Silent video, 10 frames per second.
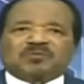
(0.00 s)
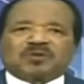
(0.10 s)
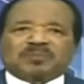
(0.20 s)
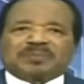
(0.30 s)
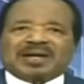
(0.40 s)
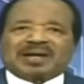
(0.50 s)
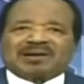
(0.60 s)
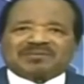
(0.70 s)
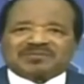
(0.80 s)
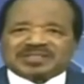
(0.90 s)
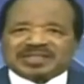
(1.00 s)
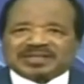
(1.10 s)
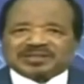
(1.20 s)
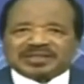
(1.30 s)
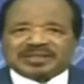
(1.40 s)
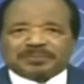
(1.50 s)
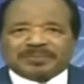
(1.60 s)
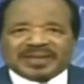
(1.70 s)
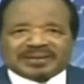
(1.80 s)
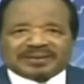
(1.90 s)
We cannot afford
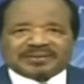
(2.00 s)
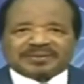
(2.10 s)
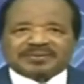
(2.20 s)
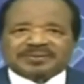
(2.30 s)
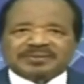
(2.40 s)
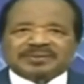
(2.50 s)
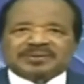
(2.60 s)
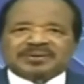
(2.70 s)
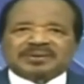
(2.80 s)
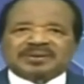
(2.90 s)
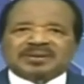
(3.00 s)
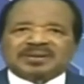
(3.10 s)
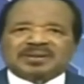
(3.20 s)
to lose this battle.